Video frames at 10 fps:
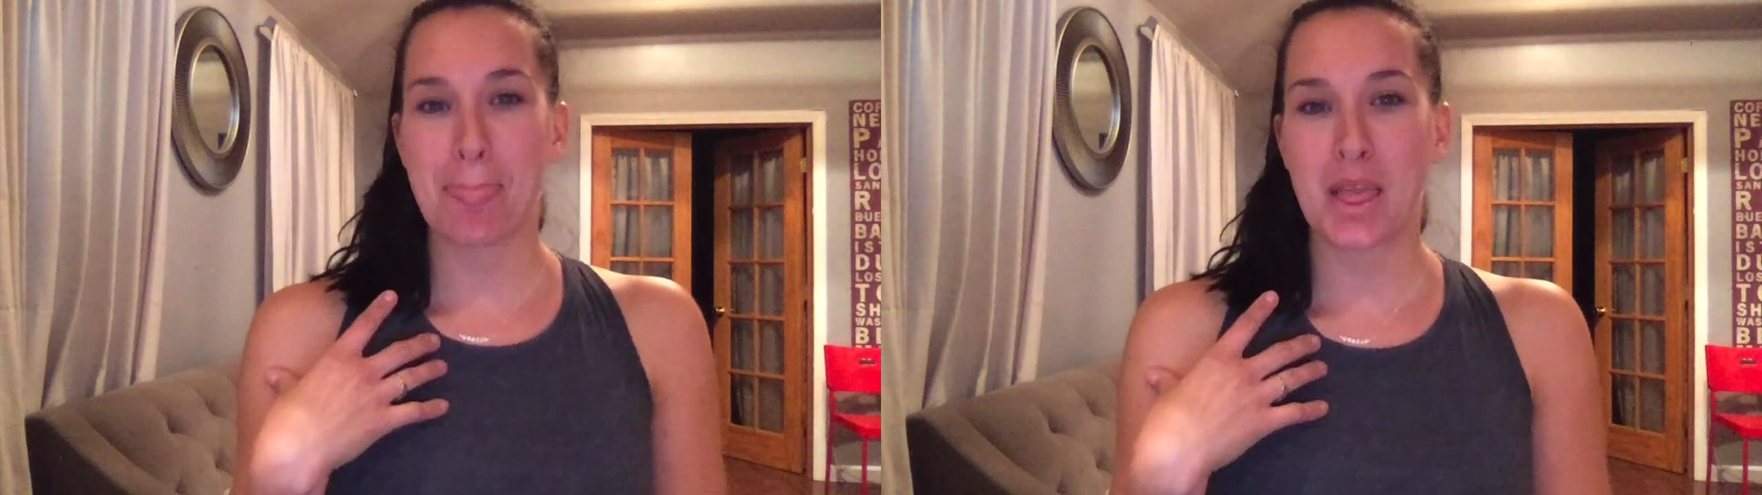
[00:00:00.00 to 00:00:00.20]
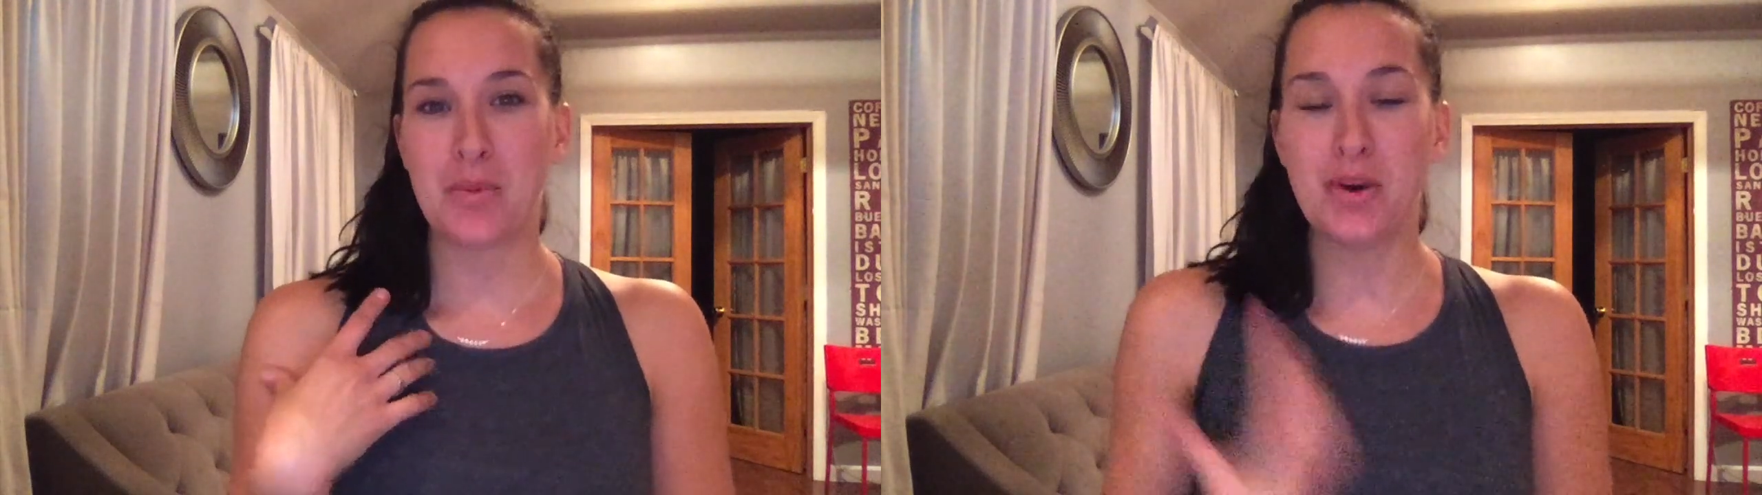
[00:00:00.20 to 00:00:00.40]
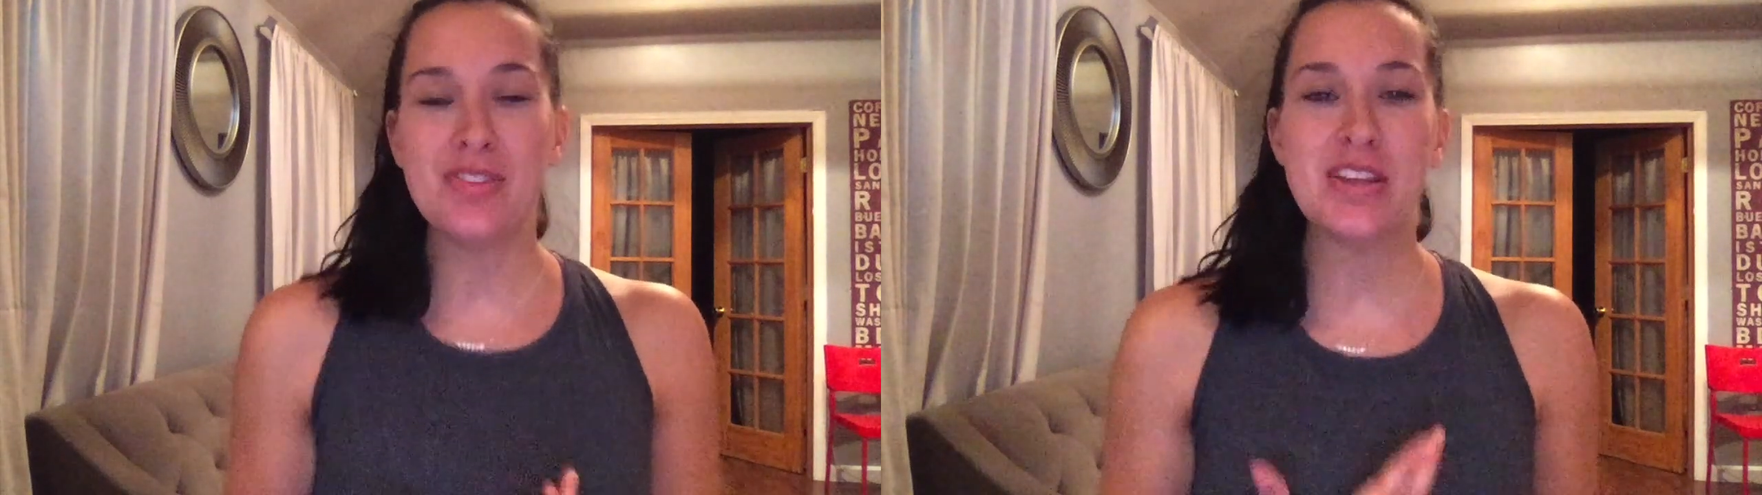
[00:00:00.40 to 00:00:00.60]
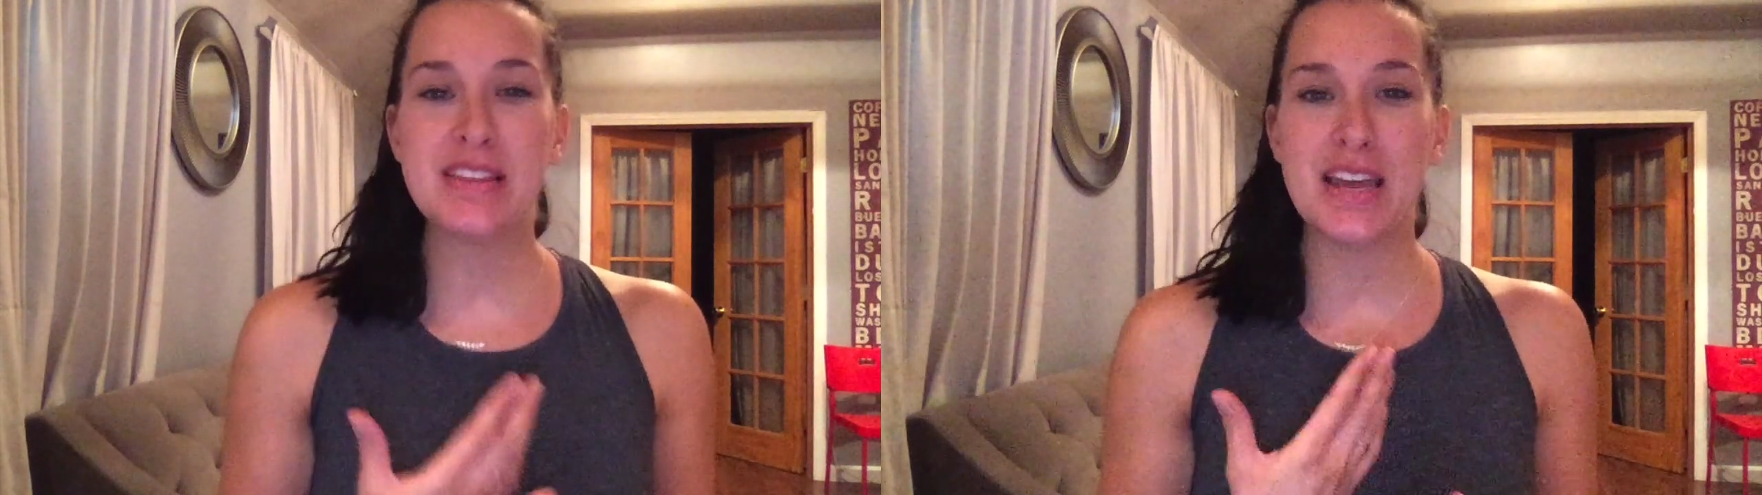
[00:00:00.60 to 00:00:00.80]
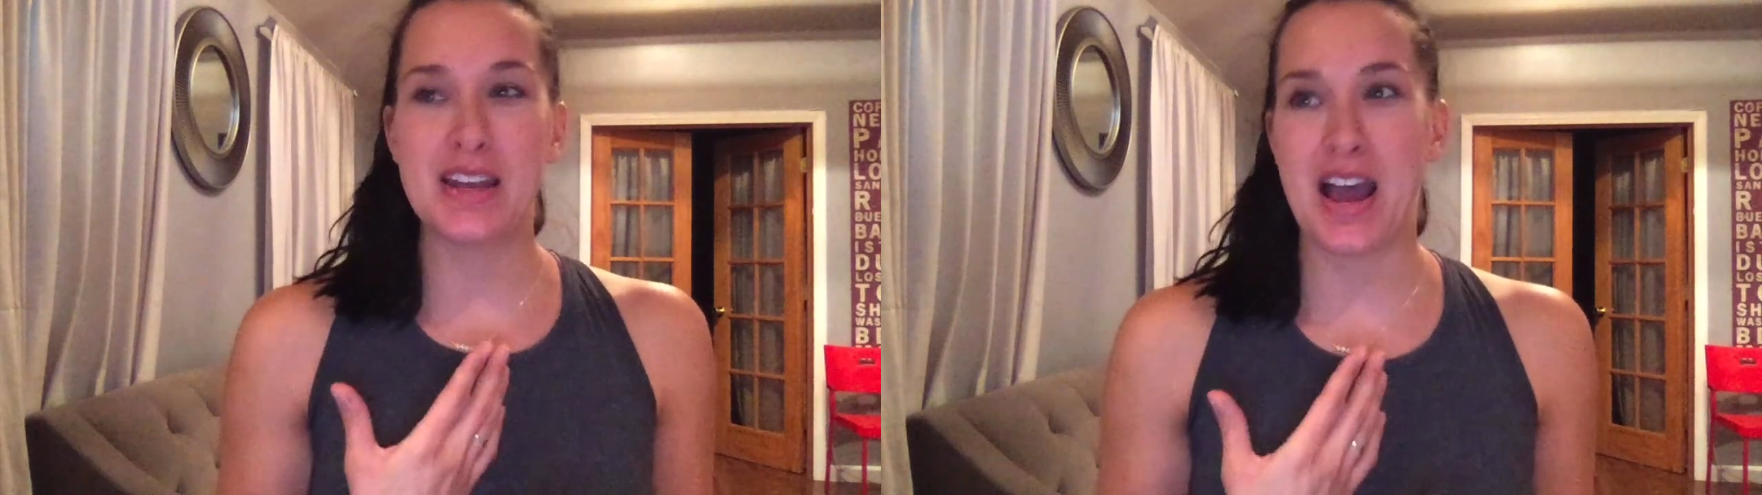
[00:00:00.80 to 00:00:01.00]
one thing
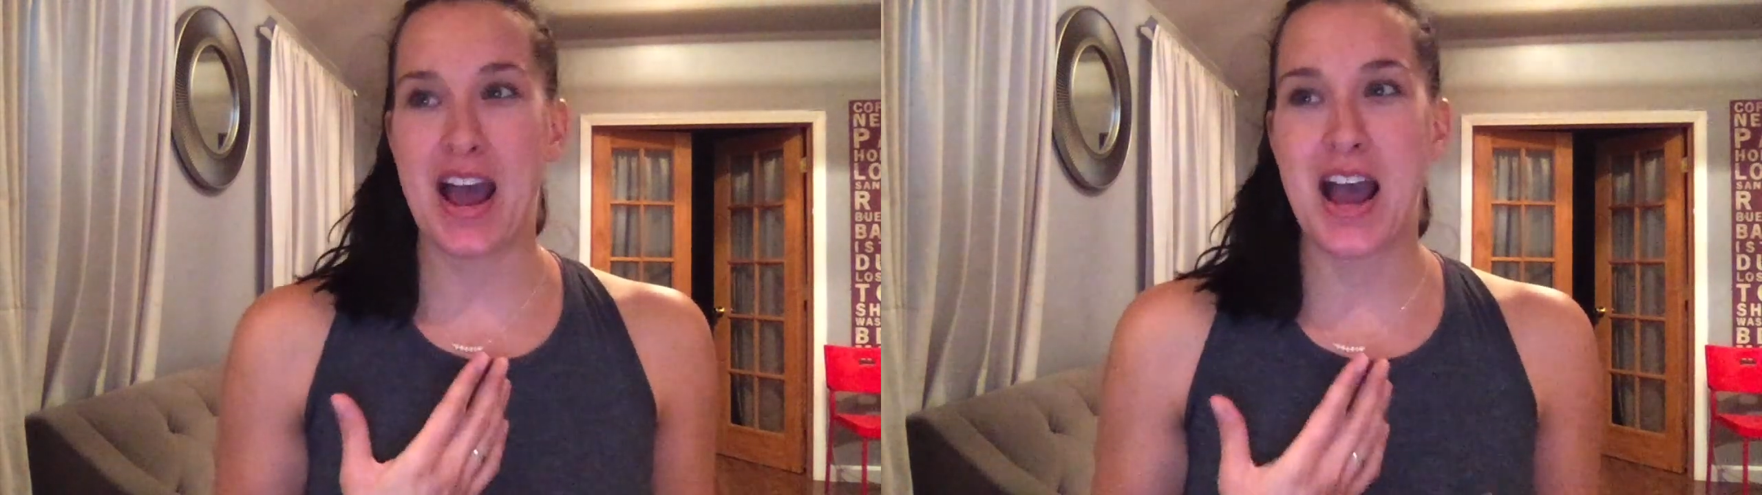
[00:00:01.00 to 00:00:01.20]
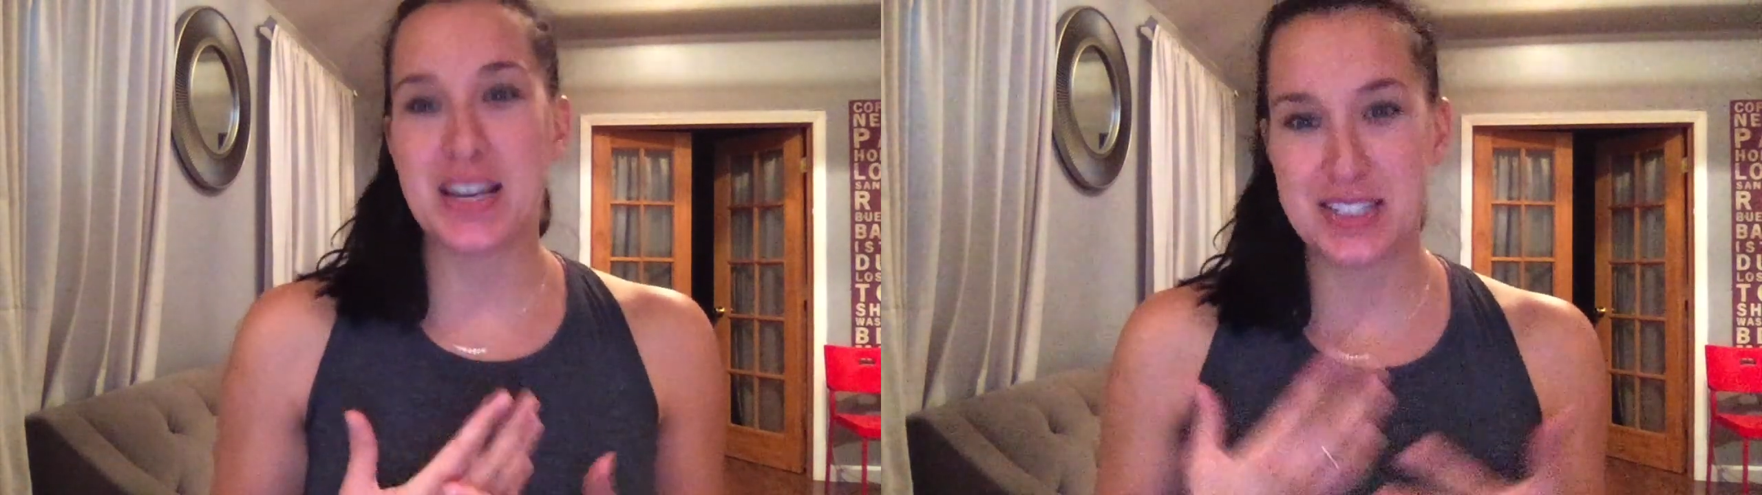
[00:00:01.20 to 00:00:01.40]
that I